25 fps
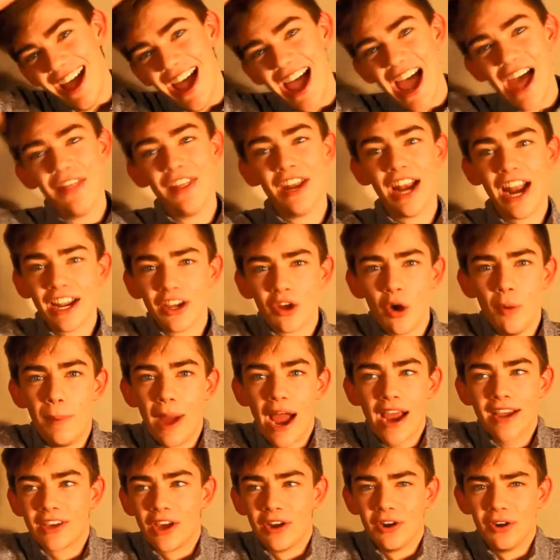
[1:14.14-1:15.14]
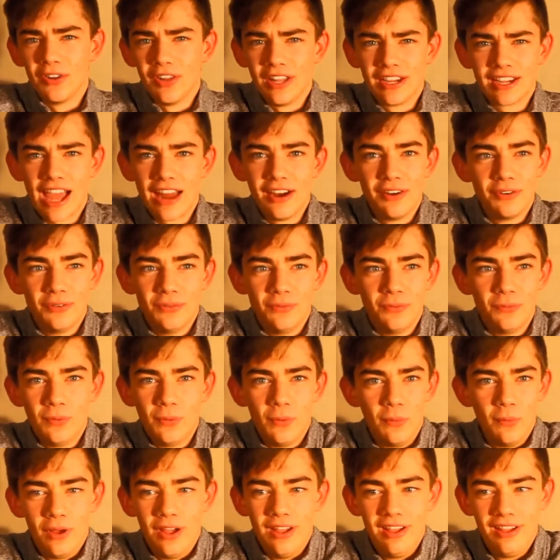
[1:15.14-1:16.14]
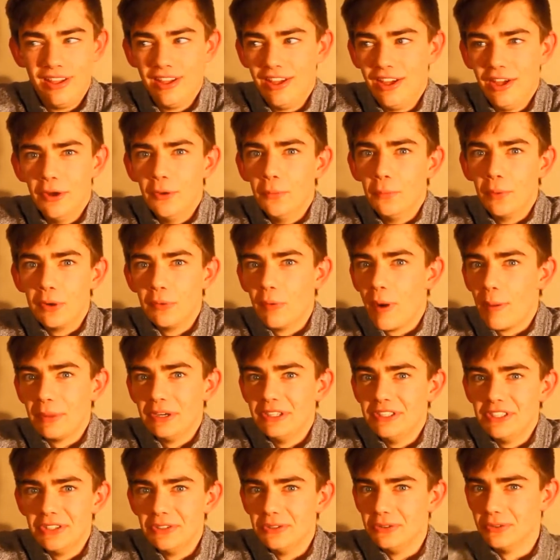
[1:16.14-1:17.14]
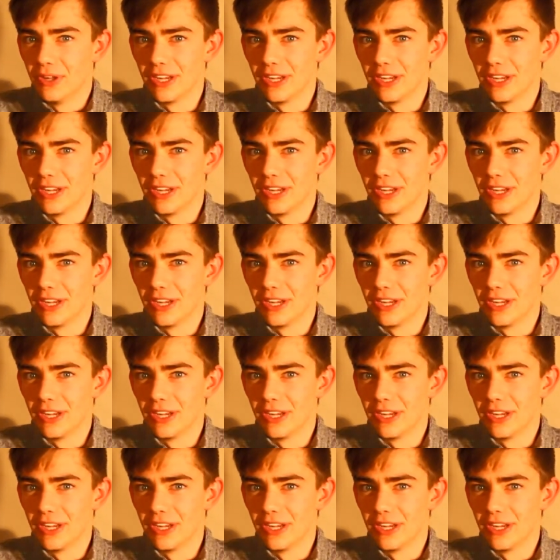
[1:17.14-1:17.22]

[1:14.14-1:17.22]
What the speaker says: And then I go back at her like, what do you want me to do?